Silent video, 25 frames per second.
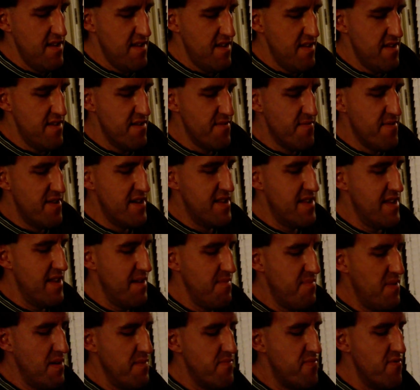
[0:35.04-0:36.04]
the one
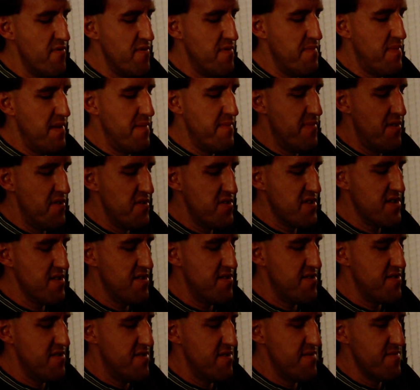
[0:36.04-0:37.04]
that people would be most
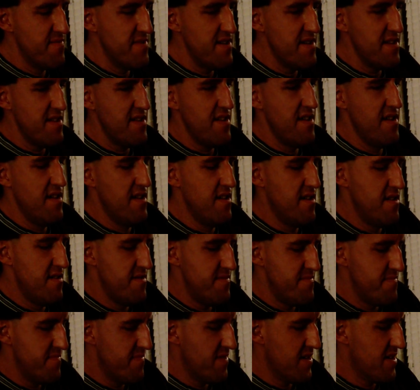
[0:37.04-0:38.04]
concerned with
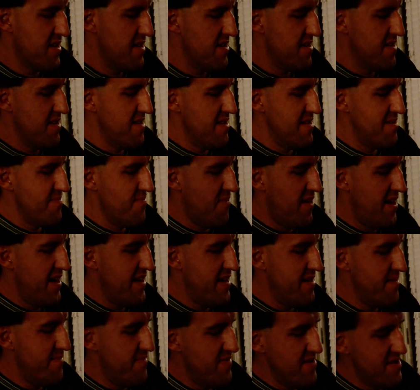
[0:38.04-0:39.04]
because of this
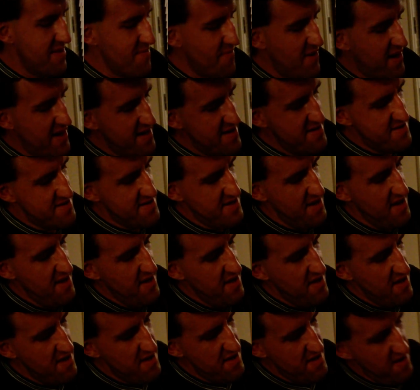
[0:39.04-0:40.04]
wire, but the wire's
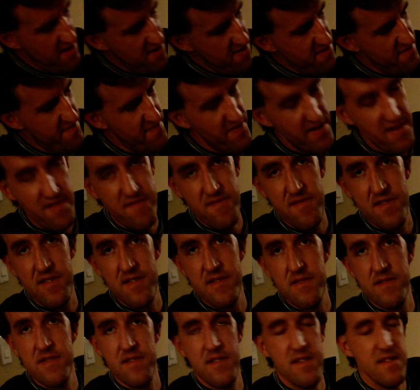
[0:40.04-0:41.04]
under
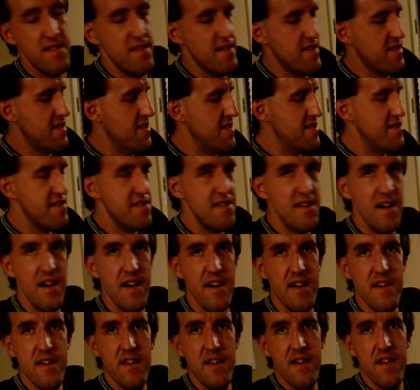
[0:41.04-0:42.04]
Velcro, like it's
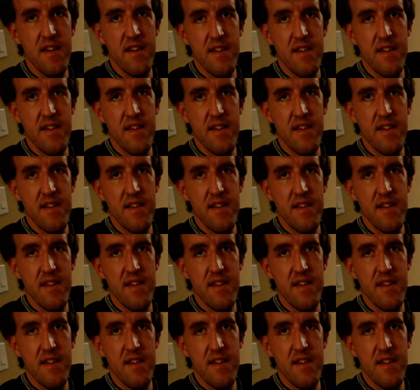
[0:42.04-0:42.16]
not,